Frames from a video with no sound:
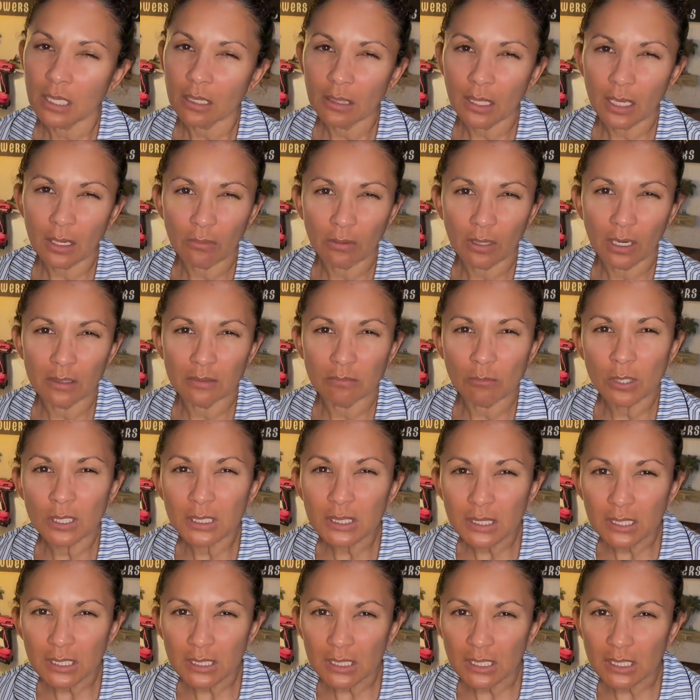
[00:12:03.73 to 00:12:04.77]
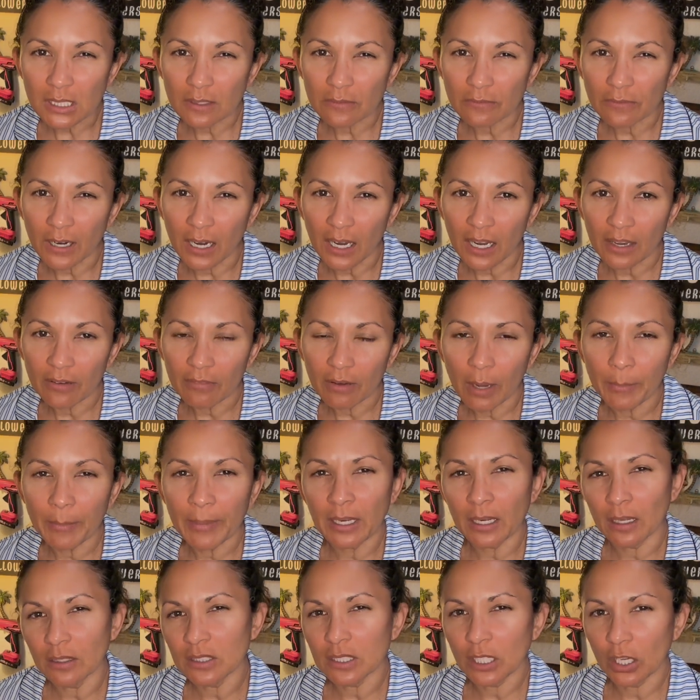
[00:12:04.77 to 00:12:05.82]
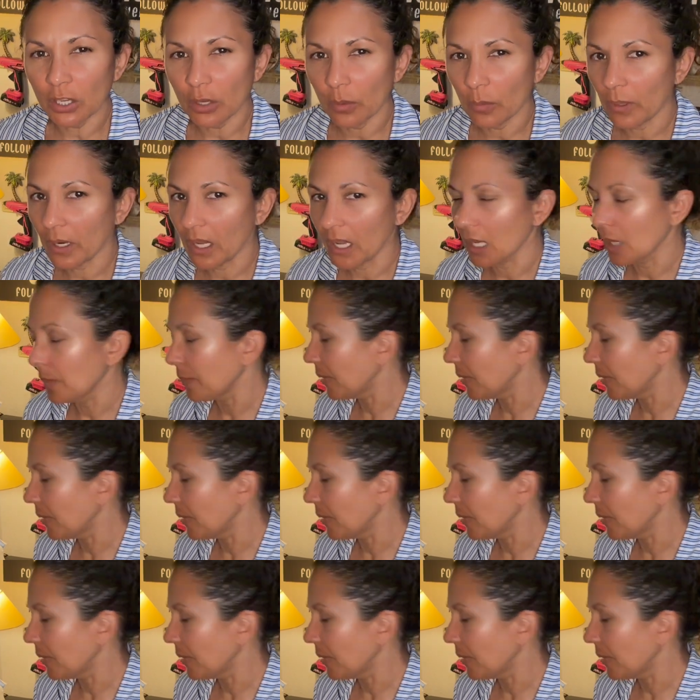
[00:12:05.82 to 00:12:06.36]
like around 165. I mean, I'll tell you when I get